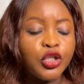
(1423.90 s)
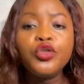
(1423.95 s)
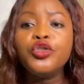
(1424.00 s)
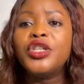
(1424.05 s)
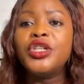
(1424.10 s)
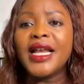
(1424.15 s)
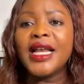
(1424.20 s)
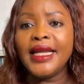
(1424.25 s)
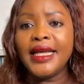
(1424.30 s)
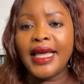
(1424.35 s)

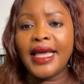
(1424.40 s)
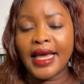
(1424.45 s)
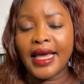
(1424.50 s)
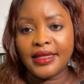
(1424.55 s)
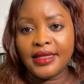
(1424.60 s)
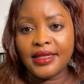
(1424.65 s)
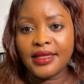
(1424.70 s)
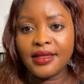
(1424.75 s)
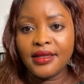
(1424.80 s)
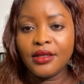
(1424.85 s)

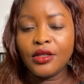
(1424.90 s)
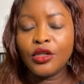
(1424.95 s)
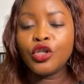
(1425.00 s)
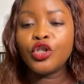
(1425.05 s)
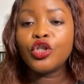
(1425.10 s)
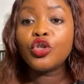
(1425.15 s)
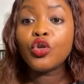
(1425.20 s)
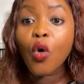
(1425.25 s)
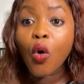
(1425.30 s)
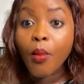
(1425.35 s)
delegate
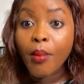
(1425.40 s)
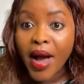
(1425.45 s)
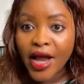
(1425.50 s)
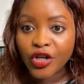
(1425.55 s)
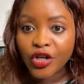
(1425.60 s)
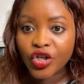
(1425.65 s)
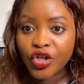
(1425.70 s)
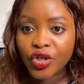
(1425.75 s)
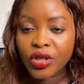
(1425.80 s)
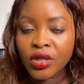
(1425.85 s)
so
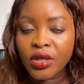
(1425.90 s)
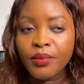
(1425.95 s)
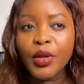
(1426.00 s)
much,